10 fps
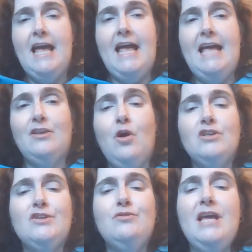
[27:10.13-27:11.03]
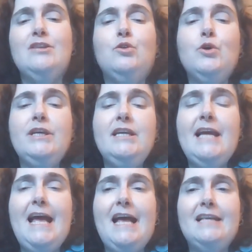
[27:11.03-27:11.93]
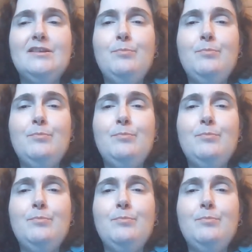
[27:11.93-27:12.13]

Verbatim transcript: And also then looking at the